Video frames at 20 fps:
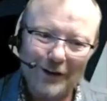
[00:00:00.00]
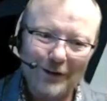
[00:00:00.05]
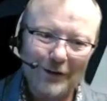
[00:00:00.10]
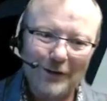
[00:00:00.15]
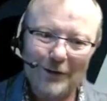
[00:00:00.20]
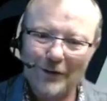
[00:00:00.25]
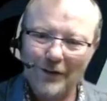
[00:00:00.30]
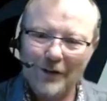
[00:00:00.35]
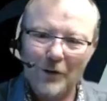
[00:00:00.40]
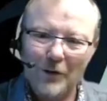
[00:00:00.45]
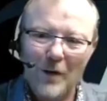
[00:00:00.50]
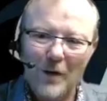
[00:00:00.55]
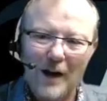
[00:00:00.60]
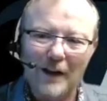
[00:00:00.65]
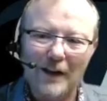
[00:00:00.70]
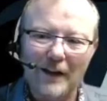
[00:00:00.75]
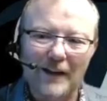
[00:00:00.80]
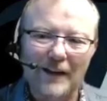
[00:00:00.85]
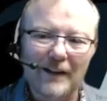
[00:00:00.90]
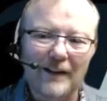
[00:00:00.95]

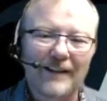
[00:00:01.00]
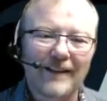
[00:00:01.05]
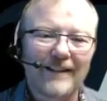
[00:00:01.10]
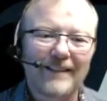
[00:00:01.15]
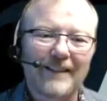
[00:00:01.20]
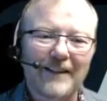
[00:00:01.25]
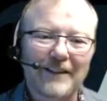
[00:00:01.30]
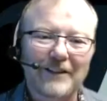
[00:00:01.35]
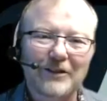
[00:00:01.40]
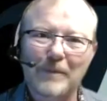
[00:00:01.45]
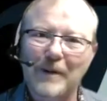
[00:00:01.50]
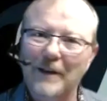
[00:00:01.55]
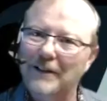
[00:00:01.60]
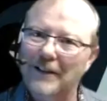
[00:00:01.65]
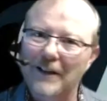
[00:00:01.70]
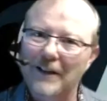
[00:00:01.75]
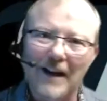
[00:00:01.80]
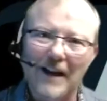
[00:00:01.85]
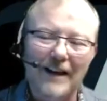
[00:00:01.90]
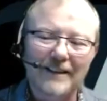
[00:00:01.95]
wily and they expect a
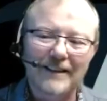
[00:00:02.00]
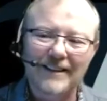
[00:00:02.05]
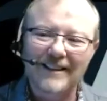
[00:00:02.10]
lot.